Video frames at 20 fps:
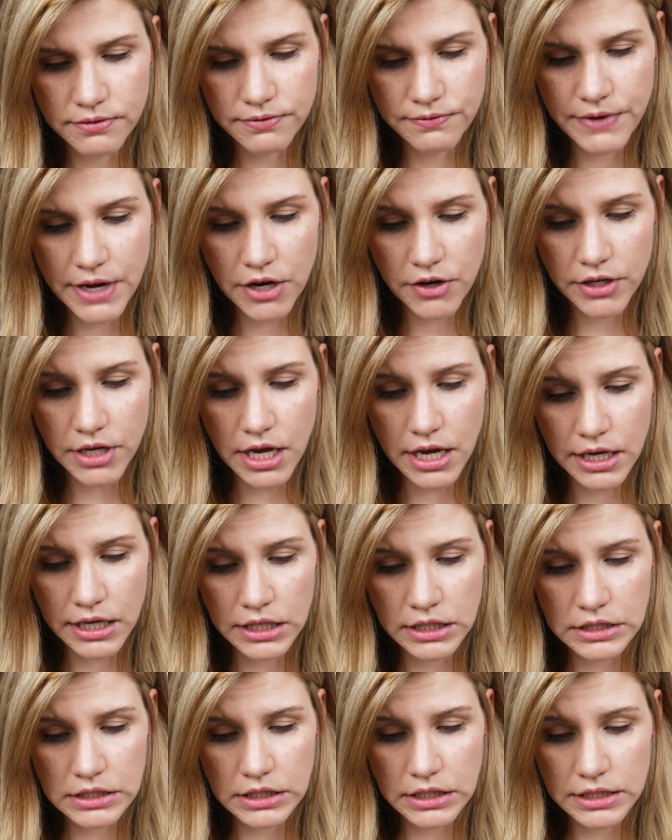
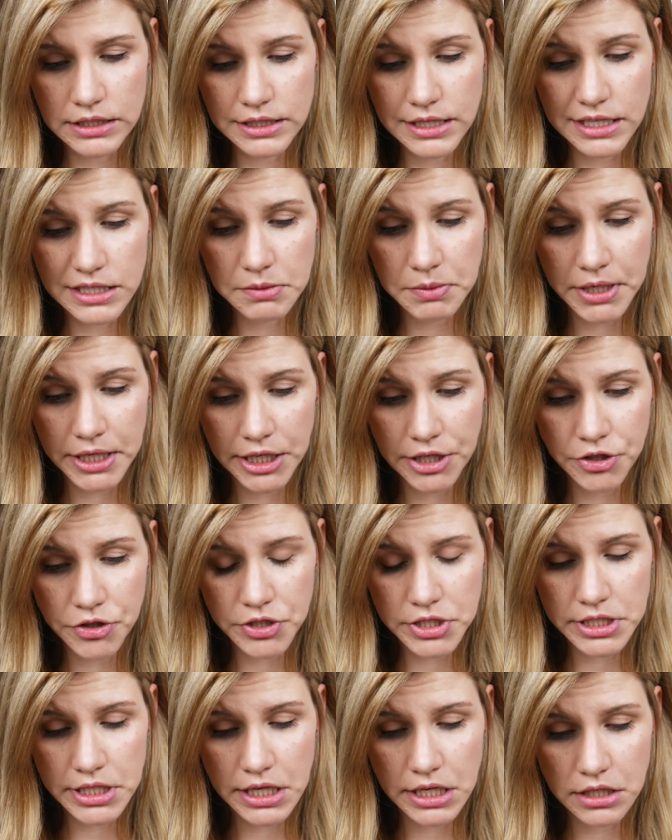Fahrenheit because that's what I
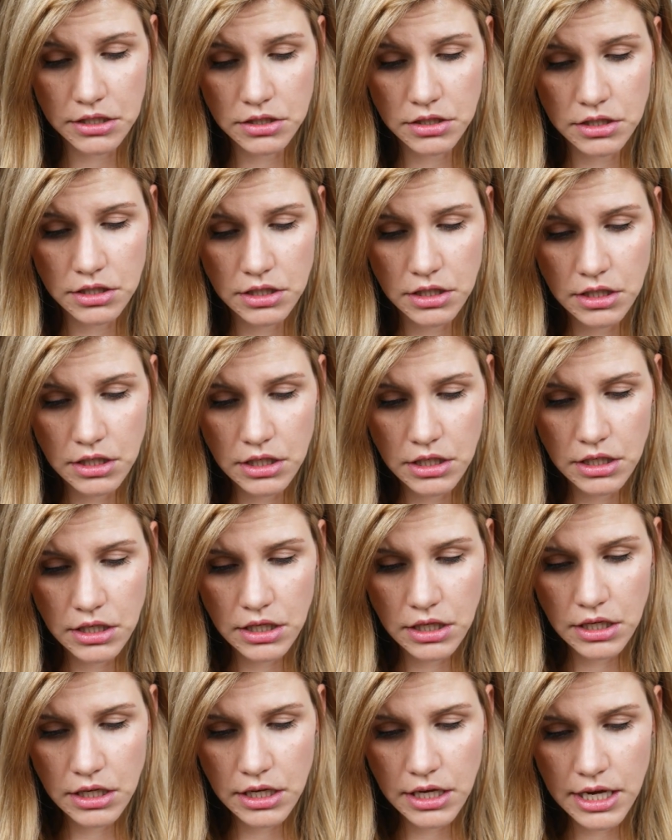understand.
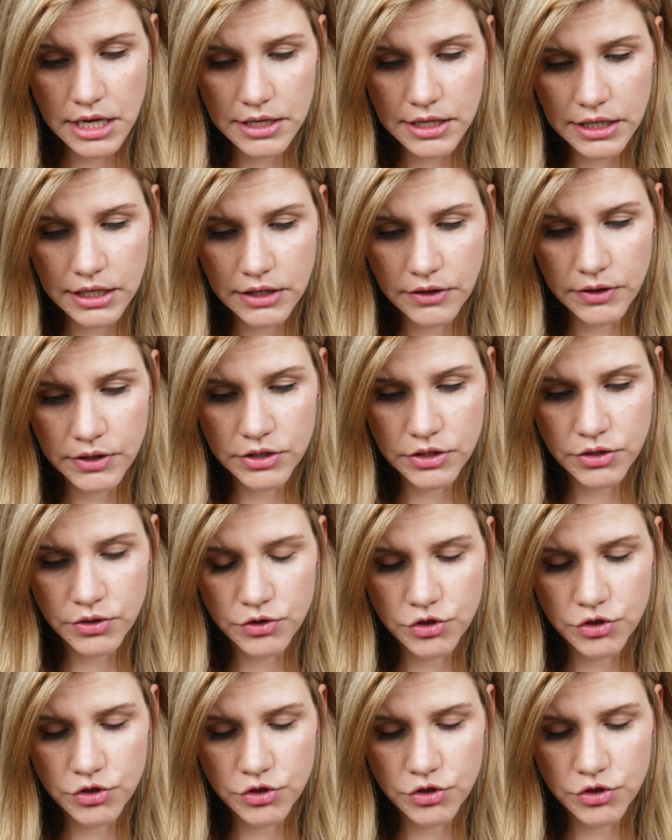And I'm going to